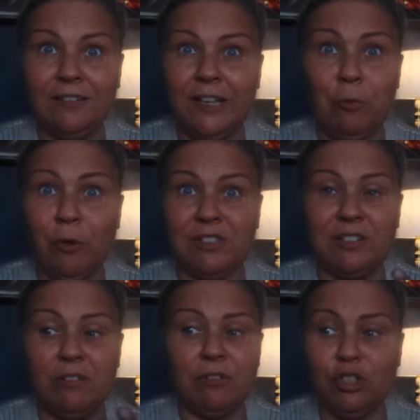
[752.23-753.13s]
It
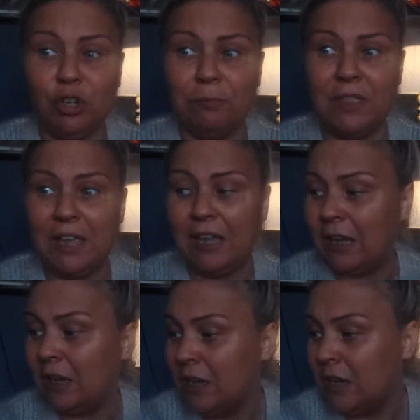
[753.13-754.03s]
wasn't even a job
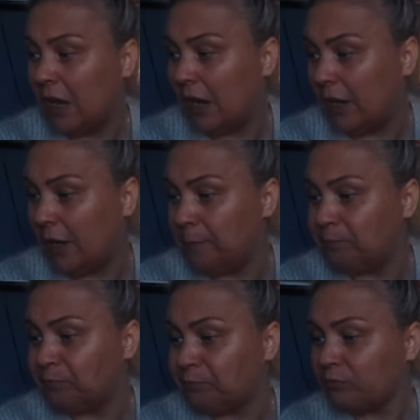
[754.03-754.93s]
there.
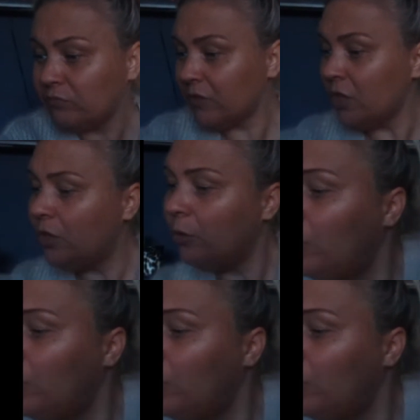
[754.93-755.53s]
No,